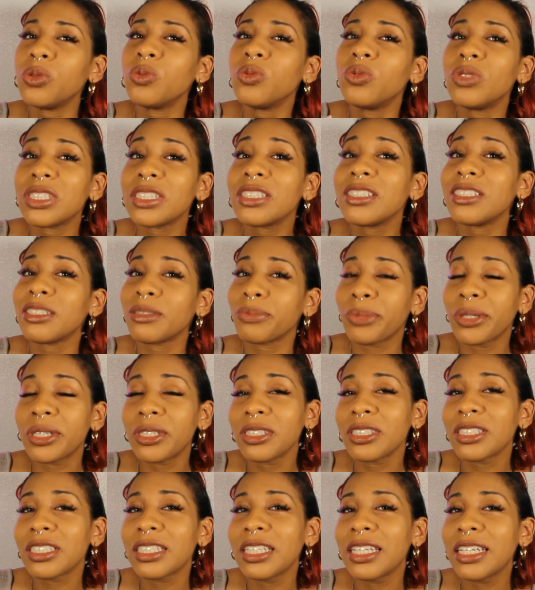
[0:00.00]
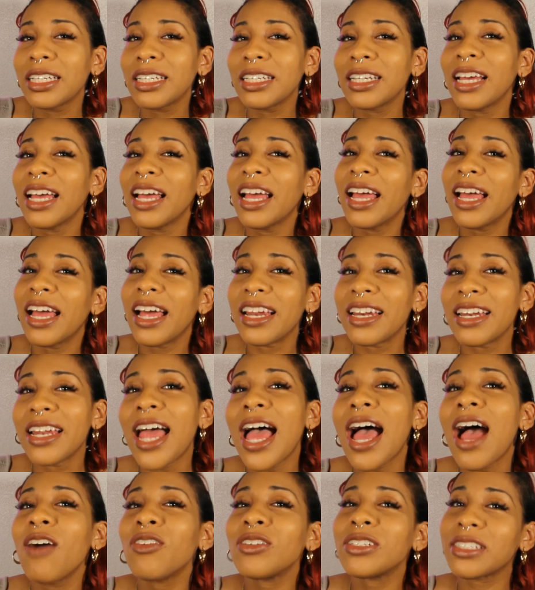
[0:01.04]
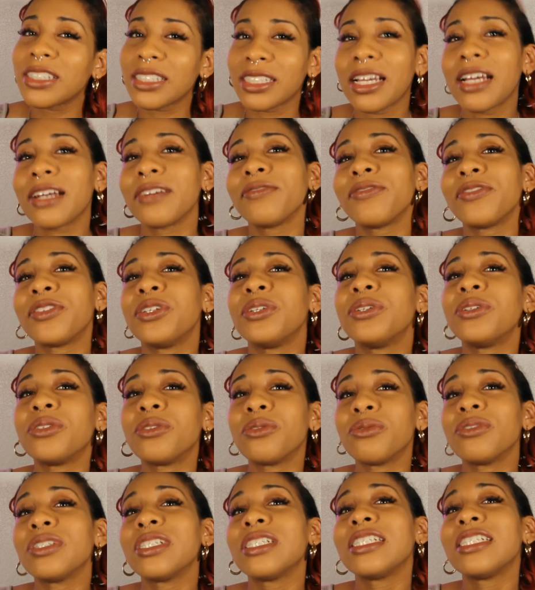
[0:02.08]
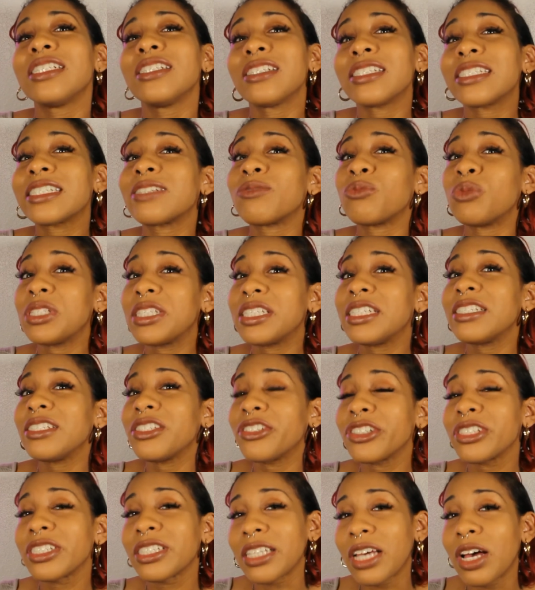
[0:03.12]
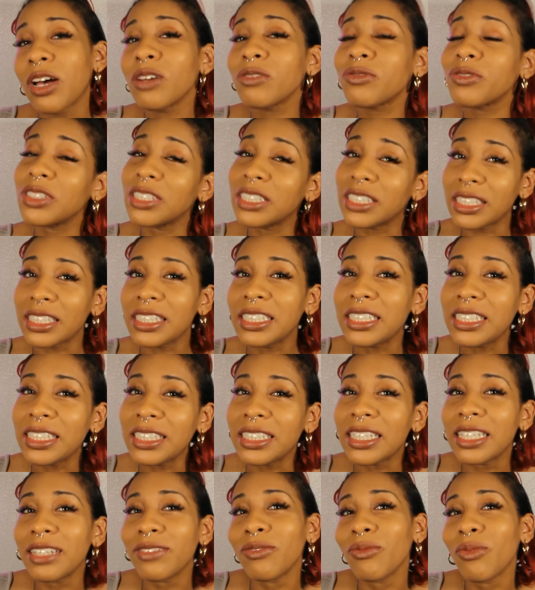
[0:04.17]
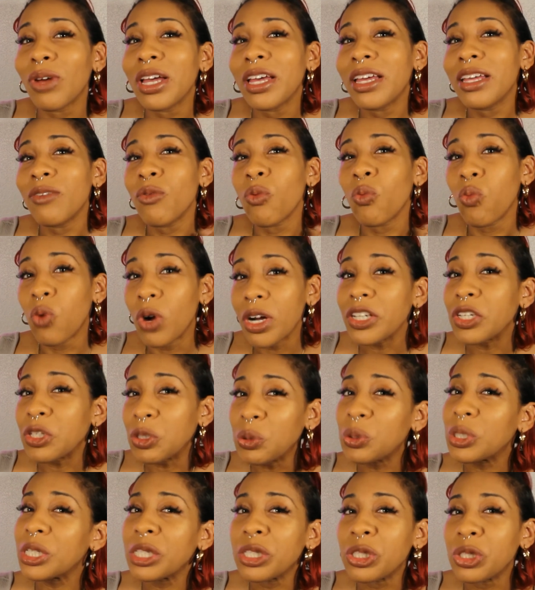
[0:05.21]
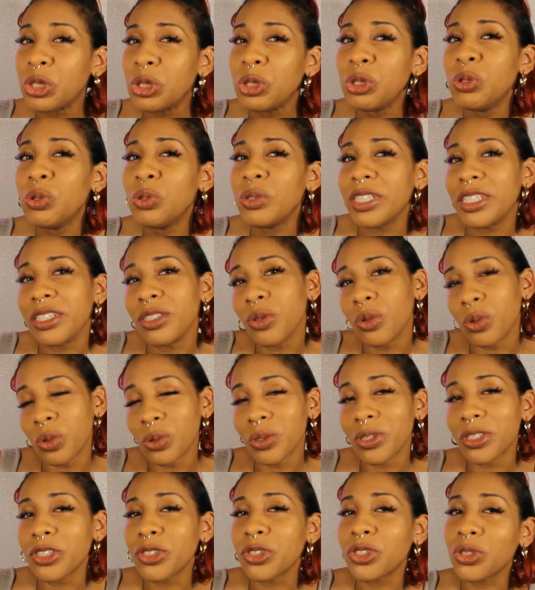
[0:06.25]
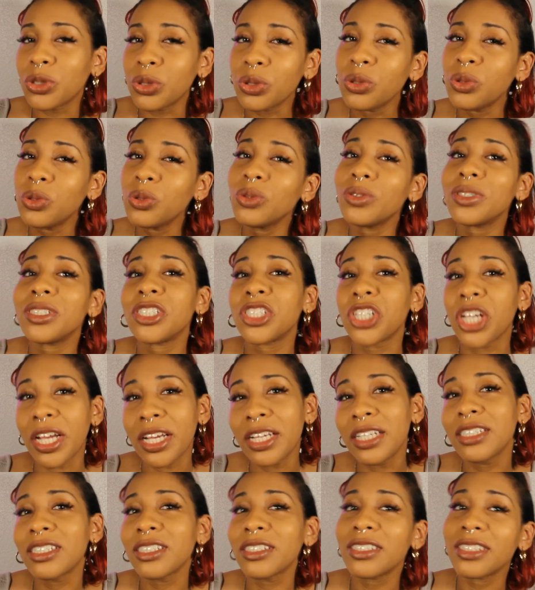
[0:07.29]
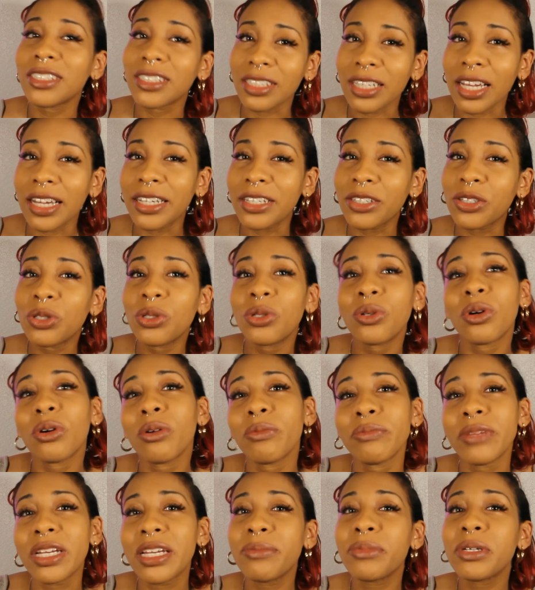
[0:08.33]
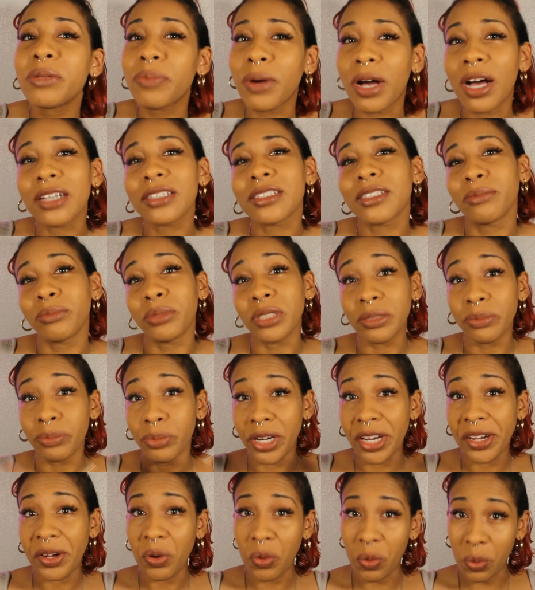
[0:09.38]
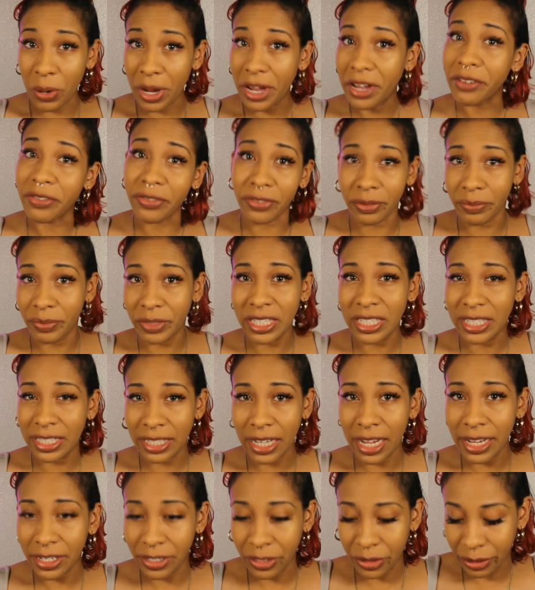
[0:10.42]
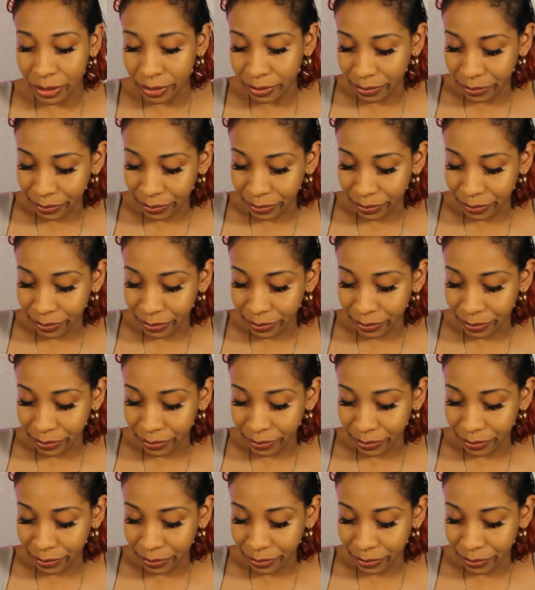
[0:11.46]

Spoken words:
with this person, and now it's time for you to really look within yourself and see what you can do in order to change the cycle or maybe possibly break away from this cycle.